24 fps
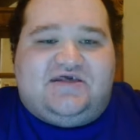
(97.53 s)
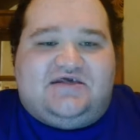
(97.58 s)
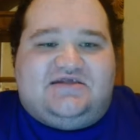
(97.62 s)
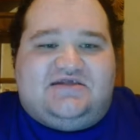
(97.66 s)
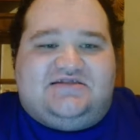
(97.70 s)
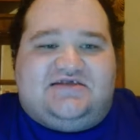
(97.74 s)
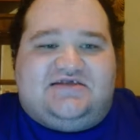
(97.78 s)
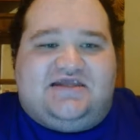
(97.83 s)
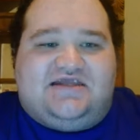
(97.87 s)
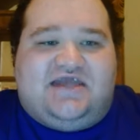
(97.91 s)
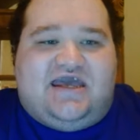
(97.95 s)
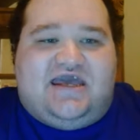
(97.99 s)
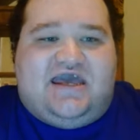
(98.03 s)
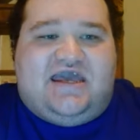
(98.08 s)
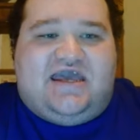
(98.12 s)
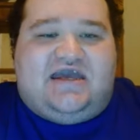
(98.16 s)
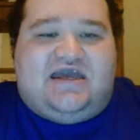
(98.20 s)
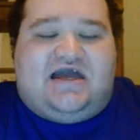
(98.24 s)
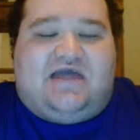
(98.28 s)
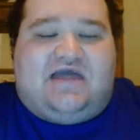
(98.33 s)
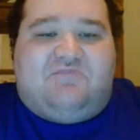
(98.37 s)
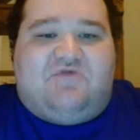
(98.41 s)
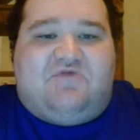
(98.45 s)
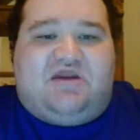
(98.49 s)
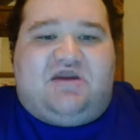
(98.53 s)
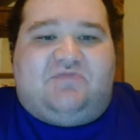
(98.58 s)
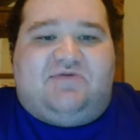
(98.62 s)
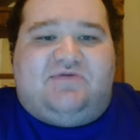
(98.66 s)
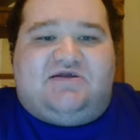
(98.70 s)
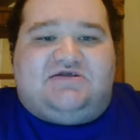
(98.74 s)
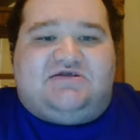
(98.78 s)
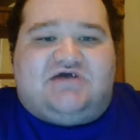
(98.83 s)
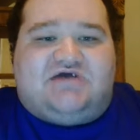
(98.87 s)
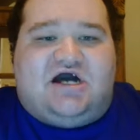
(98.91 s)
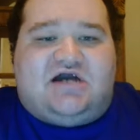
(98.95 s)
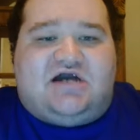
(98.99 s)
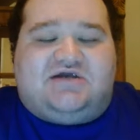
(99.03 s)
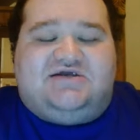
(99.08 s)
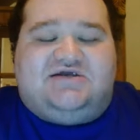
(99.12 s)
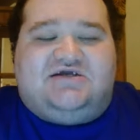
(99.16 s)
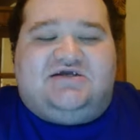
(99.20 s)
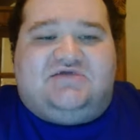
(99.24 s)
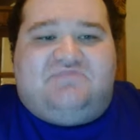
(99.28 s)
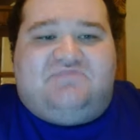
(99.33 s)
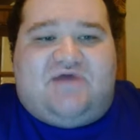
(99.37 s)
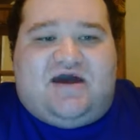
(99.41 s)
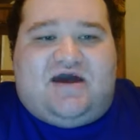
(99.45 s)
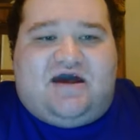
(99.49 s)
Today, I'm going to be talking
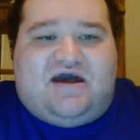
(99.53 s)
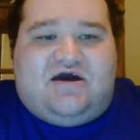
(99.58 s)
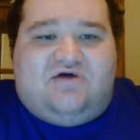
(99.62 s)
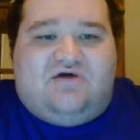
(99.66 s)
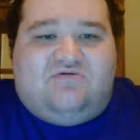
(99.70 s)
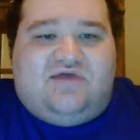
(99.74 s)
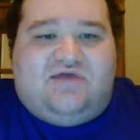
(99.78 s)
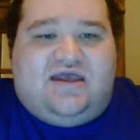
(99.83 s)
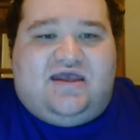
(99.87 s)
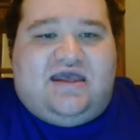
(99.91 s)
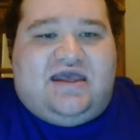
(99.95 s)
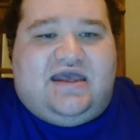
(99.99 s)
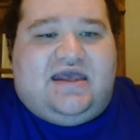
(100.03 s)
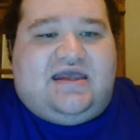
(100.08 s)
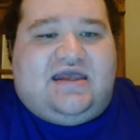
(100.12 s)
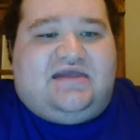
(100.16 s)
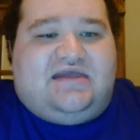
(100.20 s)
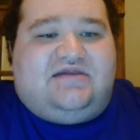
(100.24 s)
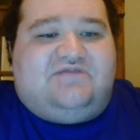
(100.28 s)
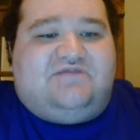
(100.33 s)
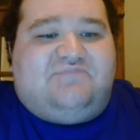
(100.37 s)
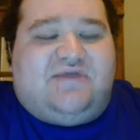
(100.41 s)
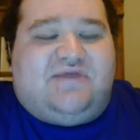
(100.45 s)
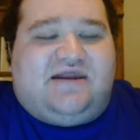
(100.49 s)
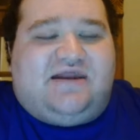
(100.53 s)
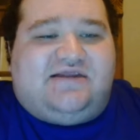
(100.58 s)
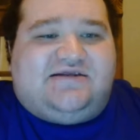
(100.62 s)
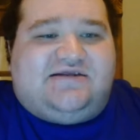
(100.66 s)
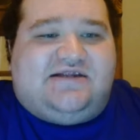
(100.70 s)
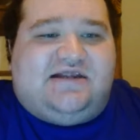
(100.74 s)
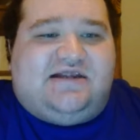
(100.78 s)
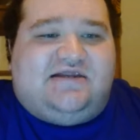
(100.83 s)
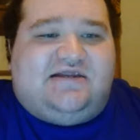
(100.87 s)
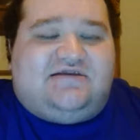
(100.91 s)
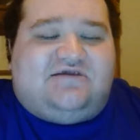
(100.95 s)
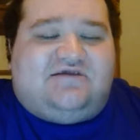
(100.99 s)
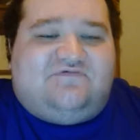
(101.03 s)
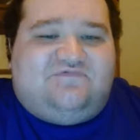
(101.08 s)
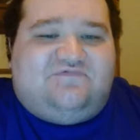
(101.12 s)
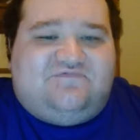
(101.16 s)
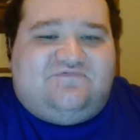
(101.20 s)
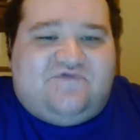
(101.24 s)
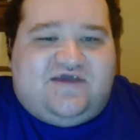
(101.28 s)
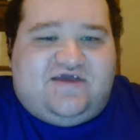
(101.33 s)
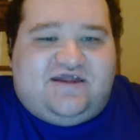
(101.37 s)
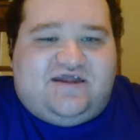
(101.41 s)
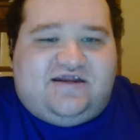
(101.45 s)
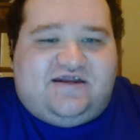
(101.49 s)
about a species of
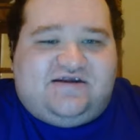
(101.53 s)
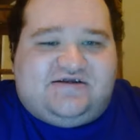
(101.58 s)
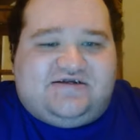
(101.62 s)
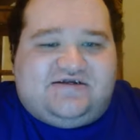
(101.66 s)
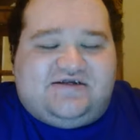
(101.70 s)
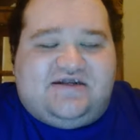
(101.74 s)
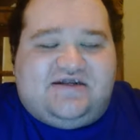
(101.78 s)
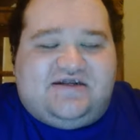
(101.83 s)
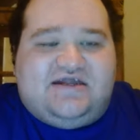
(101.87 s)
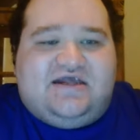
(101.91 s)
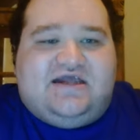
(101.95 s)
fish